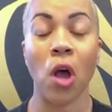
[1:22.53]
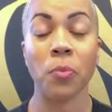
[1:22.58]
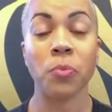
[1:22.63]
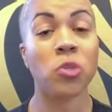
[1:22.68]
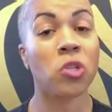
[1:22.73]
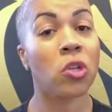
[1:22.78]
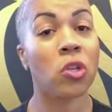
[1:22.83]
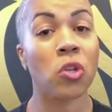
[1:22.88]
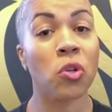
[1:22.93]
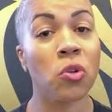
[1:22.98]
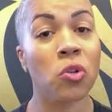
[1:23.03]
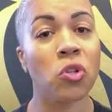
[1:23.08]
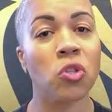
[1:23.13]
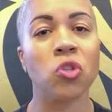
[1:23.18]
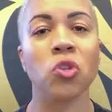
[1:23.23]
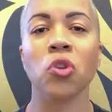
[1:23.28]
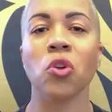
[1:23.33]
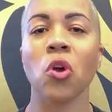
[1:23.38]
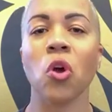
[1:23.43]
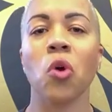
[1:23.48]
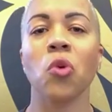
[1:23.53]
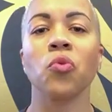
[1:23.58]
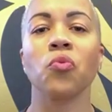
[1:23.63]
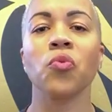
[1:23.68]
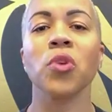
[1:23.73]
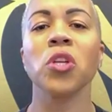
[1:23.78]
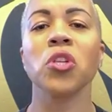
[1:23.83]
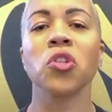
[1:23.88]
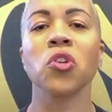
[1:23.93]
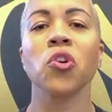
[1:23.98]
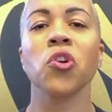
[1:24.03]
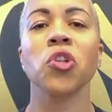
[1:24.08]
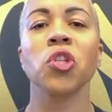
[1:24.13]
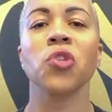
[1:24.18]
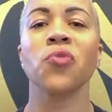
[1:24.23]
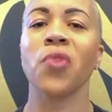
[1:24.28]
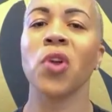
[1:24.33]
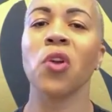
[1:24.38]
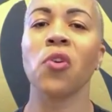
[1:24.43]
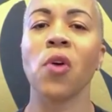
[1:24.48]
you to do your own research,
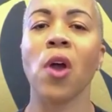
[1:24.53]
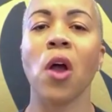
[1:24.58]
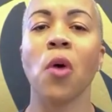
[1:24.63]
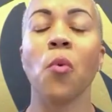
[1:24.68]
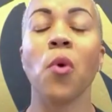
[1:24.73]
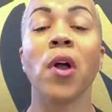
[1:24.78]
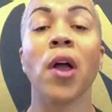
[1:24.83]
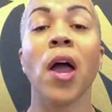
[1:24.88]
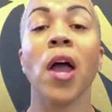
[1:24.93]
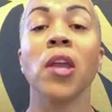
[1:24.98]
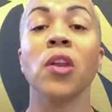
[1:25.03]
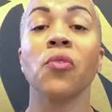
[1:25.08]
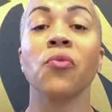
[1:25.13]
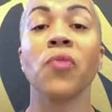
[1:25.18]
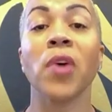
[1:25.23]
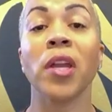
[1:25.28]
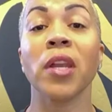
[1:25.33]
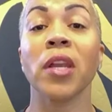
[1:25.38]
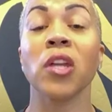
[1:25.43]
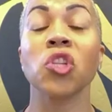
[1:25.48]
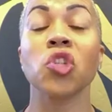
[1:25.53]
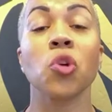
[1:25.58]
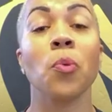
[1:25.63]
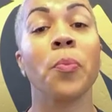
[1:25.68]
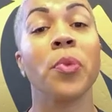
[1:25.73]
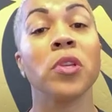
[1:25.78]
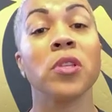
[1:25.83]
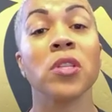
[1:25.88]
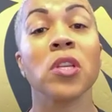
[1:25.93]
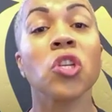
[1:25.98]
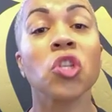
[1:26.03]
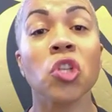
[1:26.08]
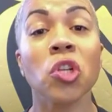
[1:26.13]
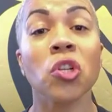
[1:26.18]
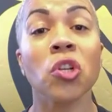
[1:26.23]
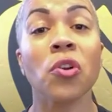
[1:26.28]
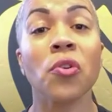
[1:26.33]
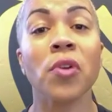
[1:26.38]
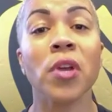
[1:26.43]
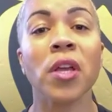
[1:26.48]
figure out what kind of financial position
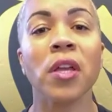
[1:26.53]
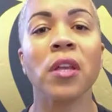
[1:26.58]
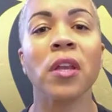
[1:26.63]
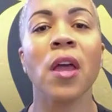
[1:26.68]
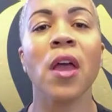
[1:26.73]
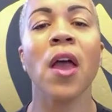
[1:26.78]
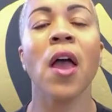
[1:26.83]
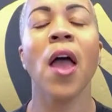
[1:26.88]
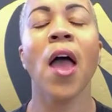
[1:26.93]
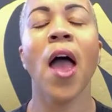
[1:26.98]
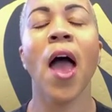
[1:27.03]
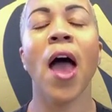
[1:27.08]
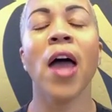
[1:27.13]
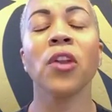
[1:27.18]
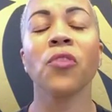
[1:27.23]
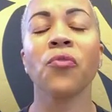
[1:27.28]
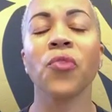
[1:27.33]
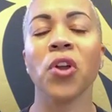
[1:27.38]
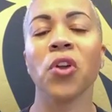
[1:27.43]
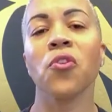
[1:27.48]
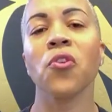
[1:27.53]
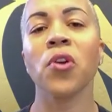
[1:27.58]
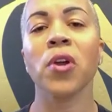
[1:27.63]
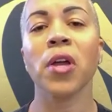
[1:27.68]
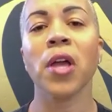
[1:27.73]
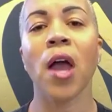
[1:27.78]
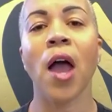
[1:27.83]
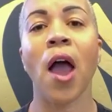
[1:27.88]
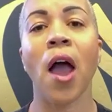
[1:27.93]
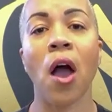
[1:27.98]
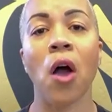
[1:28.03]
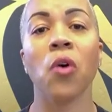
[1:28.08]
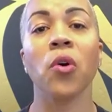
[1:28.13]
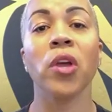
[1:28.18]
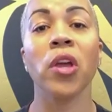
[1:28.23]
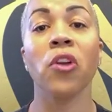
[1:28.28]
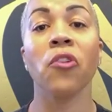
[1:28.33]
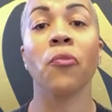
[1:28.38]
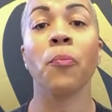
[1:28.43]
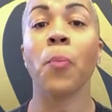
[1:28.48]
you're in, and figure out
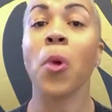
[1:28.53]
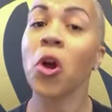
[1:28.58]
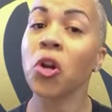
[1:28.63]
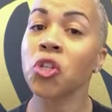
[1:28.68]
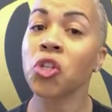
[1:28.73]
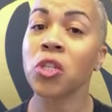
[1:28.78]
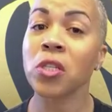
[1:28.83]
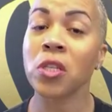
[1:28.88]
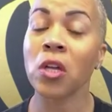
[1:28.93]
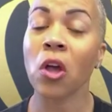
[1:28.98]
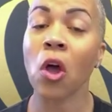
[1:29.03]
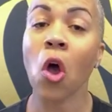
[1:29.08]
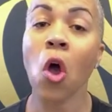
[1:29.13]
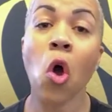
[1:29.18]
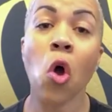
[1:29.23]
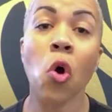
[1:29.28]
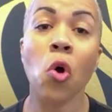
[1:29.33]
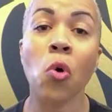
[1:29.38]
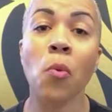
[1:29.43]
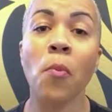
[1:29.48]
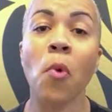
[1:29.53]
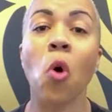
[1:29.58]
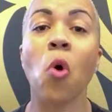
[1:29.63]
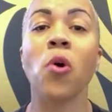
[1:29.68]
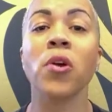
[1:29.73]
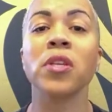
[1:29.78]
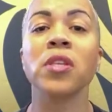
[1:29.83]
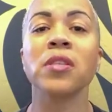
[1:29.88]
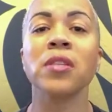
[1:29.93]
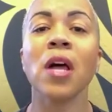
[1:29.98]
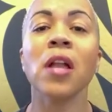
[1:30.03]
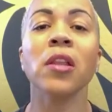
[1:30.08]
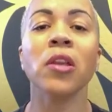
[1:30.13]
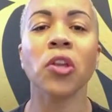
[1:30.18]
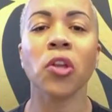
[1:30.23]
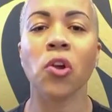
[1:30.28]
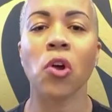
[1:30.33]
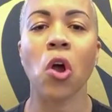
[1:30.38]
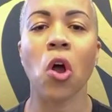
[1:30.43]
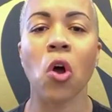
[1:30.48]
if purchasing a home or selling
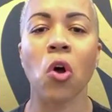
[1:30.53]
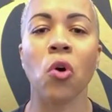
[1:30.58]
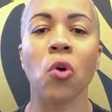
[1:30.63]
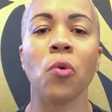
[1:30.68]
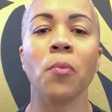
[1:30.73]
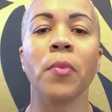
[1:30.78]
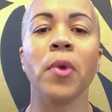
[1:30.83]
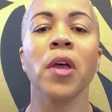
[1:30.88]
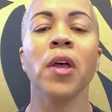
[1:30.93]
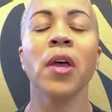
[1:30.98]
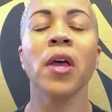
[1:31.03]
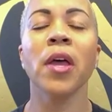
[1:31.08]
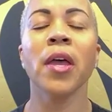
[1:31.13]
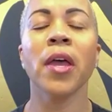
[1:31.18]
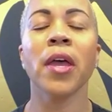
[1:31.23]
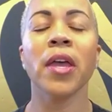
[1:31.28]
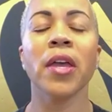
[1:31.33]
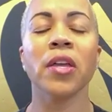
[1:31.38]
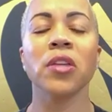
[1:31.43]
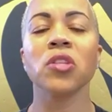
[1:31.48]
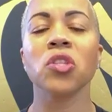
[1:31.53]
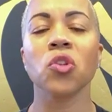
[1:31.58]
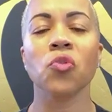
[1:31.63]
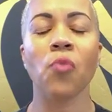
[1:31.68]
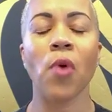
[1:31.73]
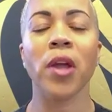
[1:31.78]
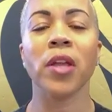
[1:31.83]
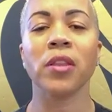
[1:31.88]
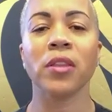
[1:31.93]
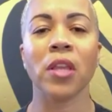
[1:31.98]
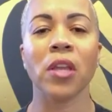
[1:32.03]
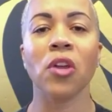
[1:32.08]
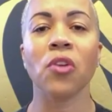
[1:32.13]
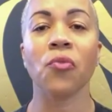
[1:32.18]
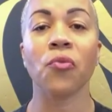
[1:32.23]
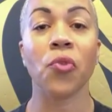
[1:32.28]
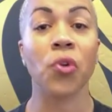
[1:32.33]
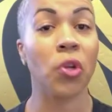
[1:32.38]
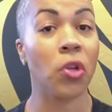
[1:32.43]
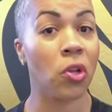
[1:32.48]
your home is the right thing
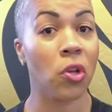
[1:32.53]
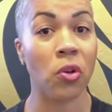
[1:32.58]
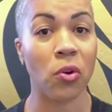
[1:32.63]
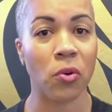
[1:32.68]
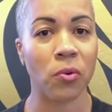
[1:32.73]
for you.